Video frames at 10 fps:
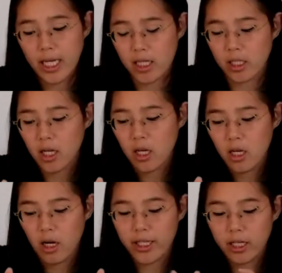and
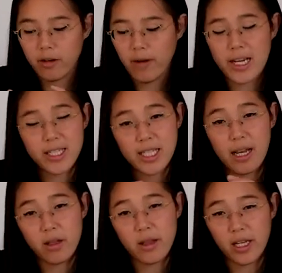I can kind of access
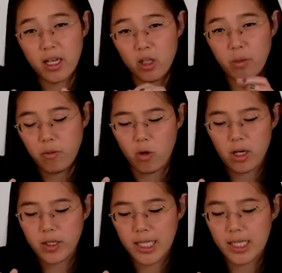everything a little bit more
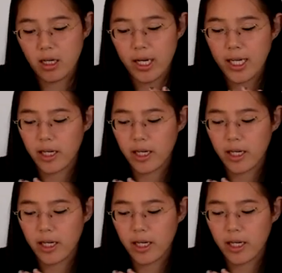closely and tightly.